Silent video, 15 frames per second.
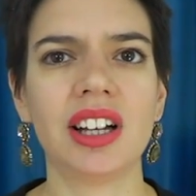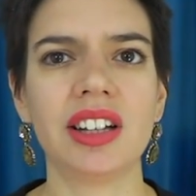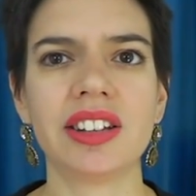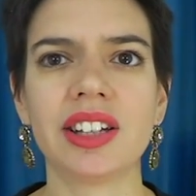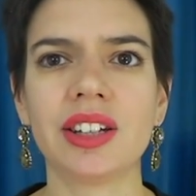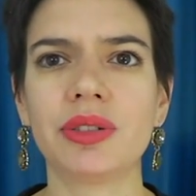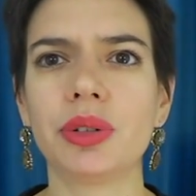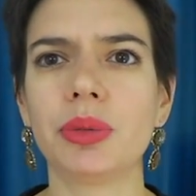It's
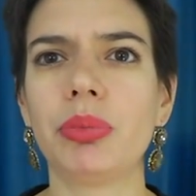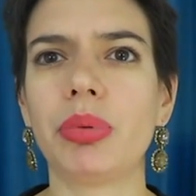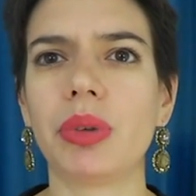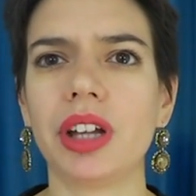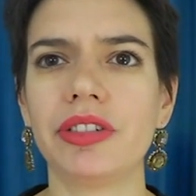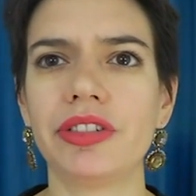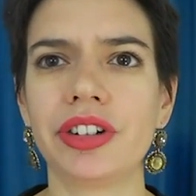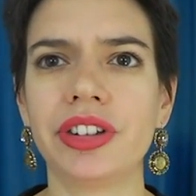kind of a
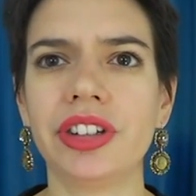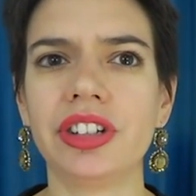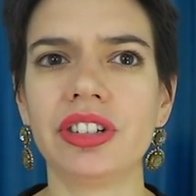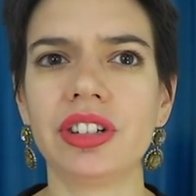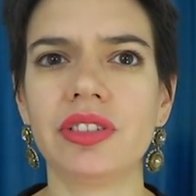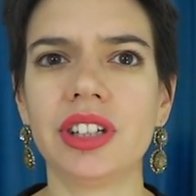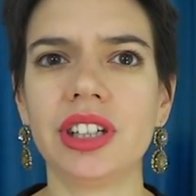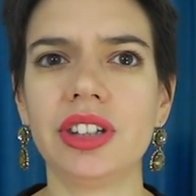brand for
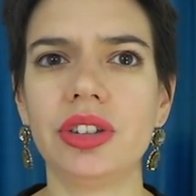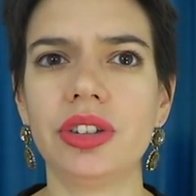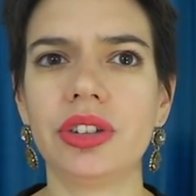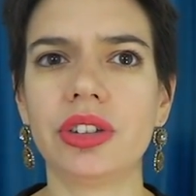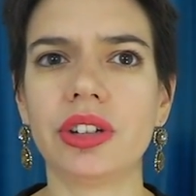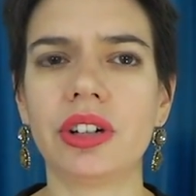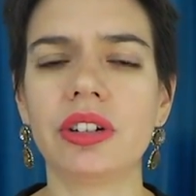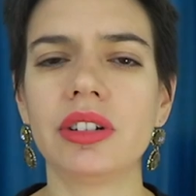TGV,
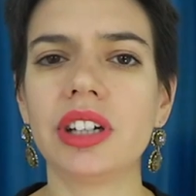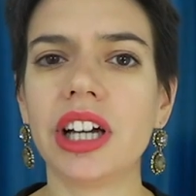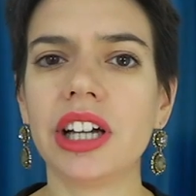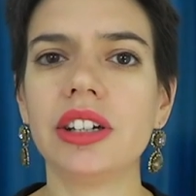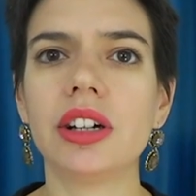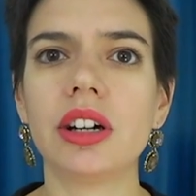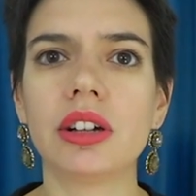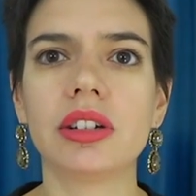it's
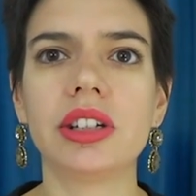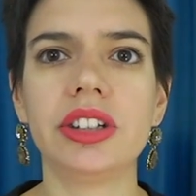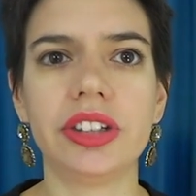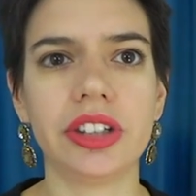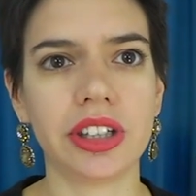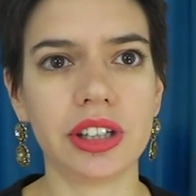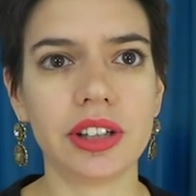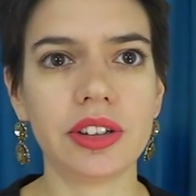online only
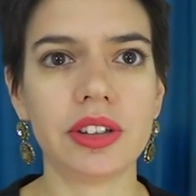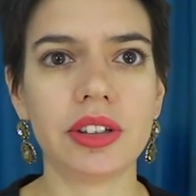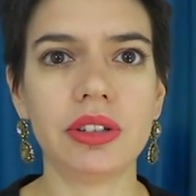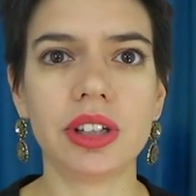tickets.